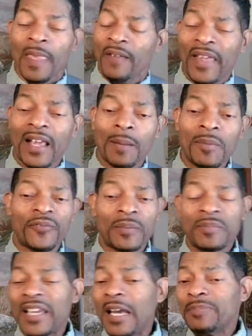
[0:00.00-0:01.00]
They come in
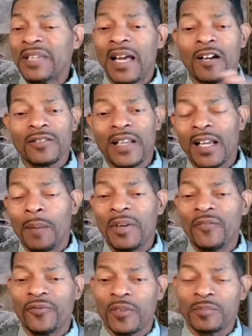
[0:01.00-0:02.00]
from Cape Town. They come
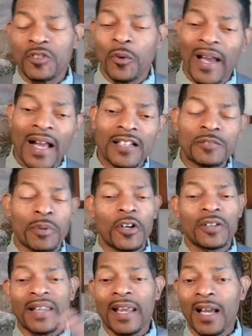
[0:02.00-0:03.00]
in from
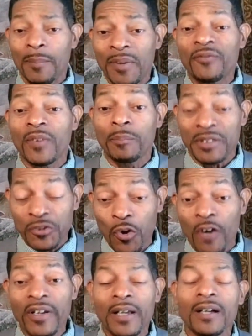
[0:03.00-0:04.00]
Johannesburg. They come in from
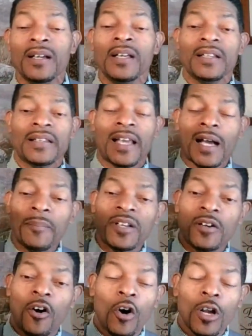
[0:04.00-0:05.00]
Pretoria. They come
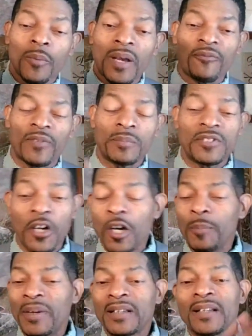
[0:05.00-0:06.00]
in all the way up from
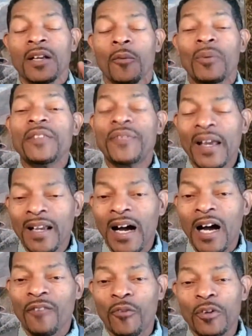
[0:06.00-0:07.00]
Durban. We thank
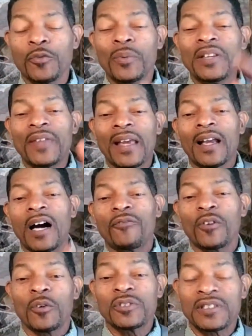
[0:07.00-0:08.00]
God for you. We thank God
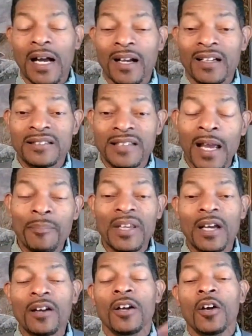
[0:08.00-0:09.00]
for Lusaka,
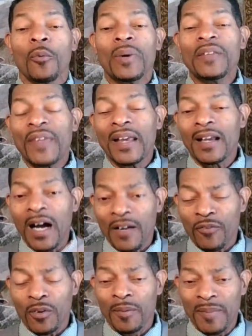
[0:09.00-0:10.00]
Zambia. We thank God
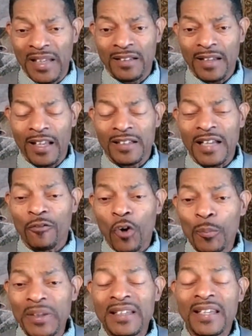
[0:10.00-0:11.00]
for them in, in
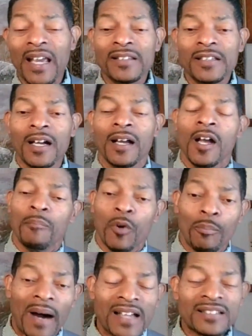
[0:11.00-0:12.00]
Nairobi, Kenya,
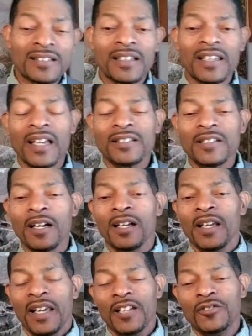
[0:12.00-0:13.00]
Mombasa, Kenya,
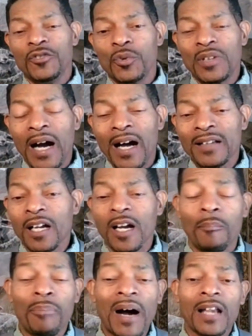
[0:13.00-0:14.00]
in Uganda,
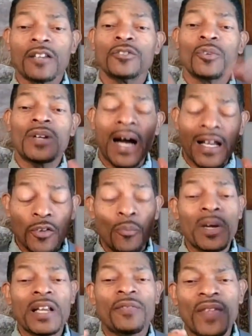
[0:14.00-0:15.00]
Kampala, Uganda.
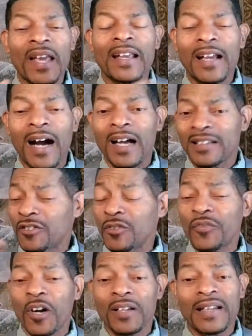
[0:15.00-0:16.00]
We thank God that you
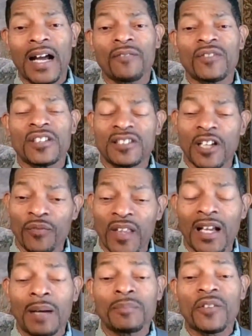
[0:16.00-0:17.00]
thought not of yourself to
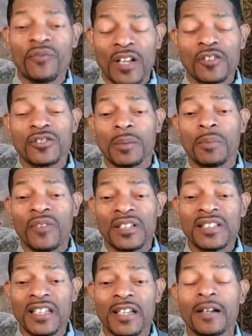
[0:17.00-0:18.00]
come to fellowship with
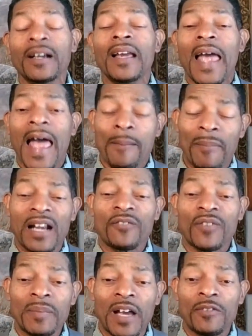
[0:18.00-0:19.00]
us here at Manna
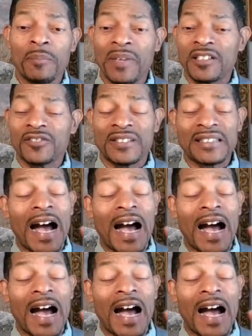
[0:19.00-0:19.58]
from Heaven Ministries.